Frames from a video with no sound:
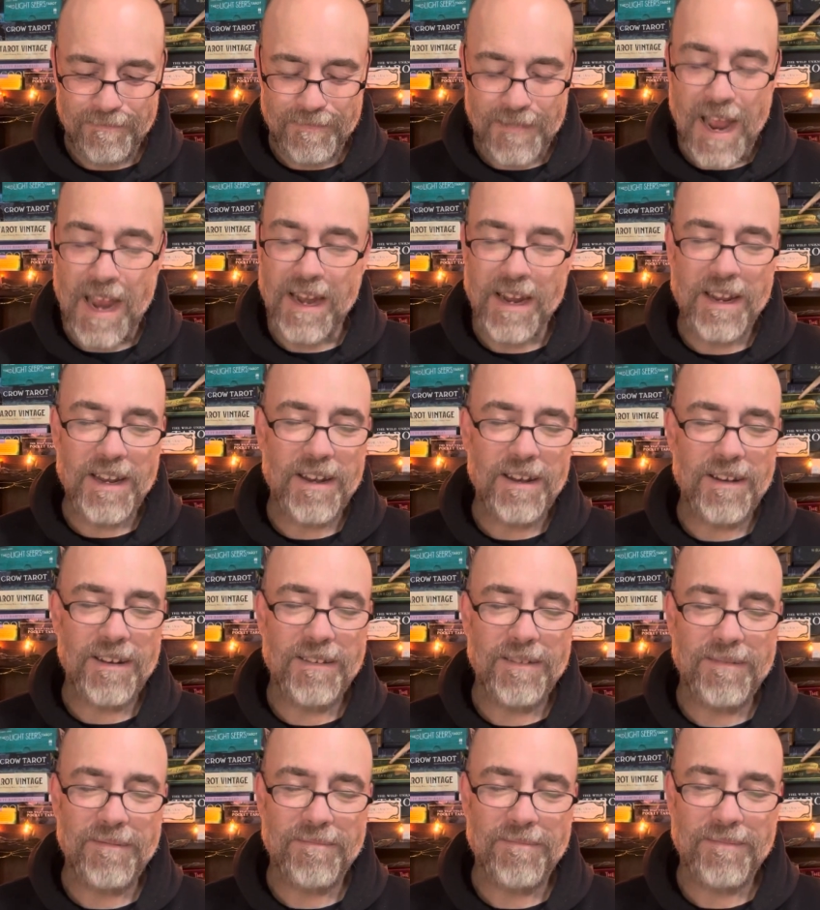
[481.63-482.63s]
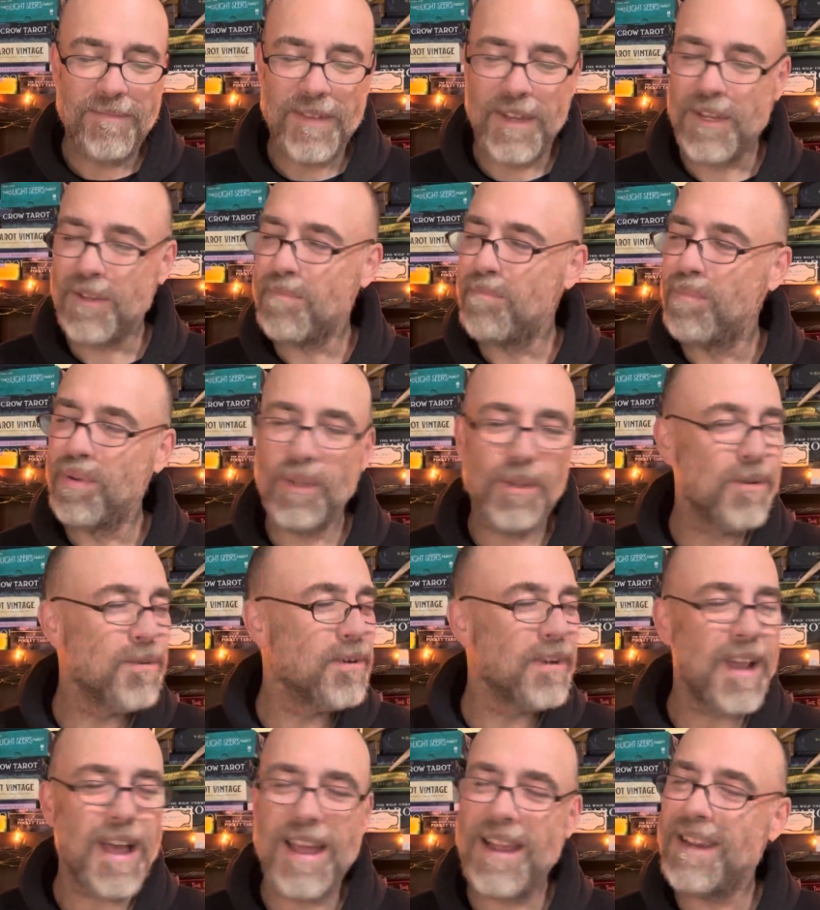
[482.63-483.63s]
And in this blue
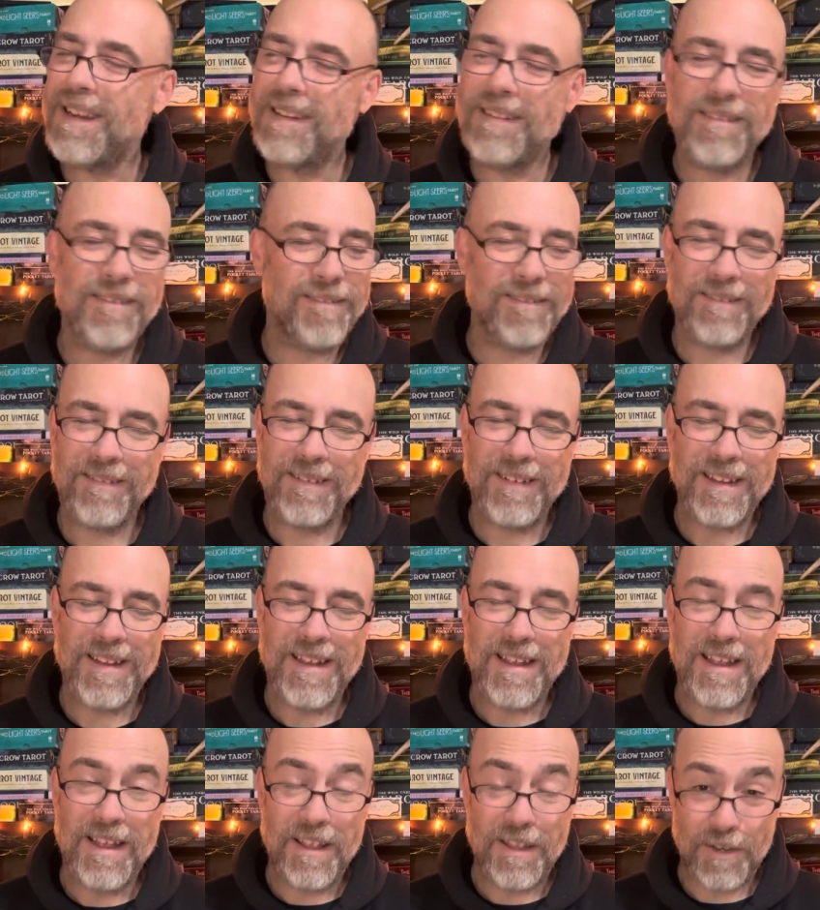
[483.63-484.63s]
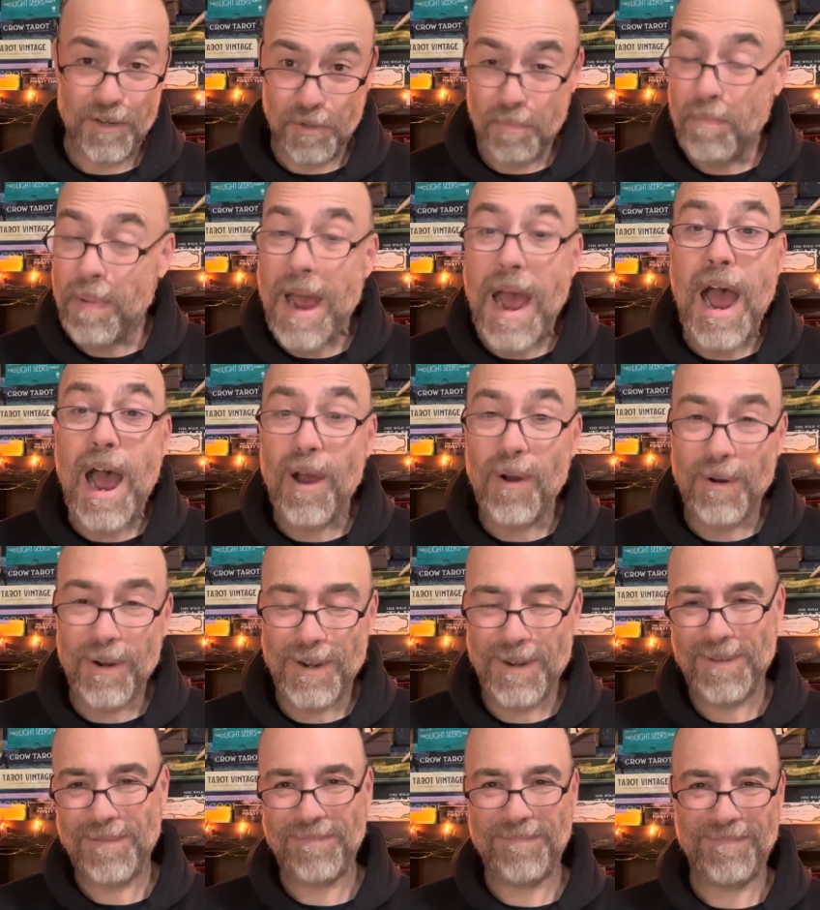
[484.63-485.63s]
light, there's
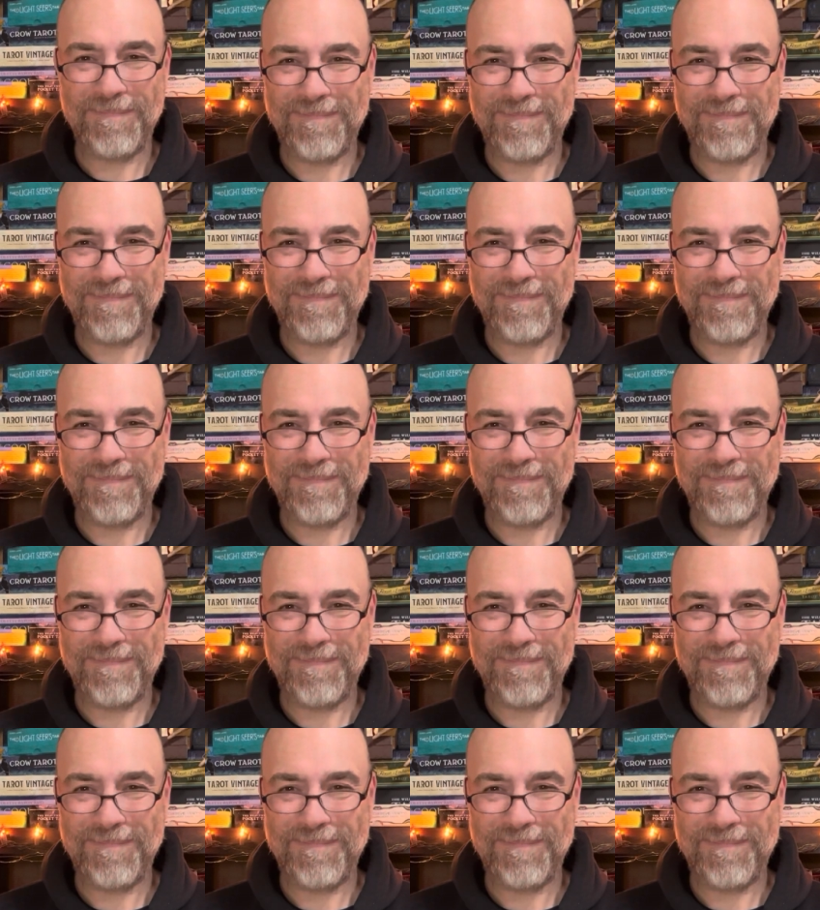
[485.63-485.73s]
power.